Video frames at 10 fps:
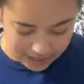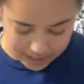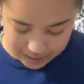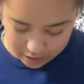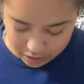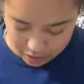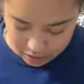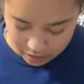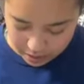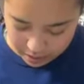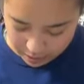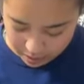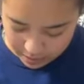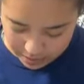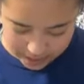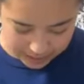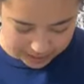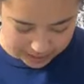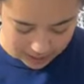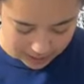this is so adorable and it
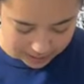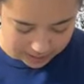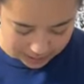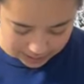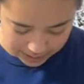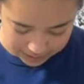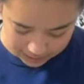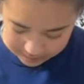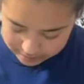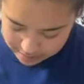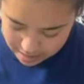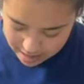says hugs and kisses,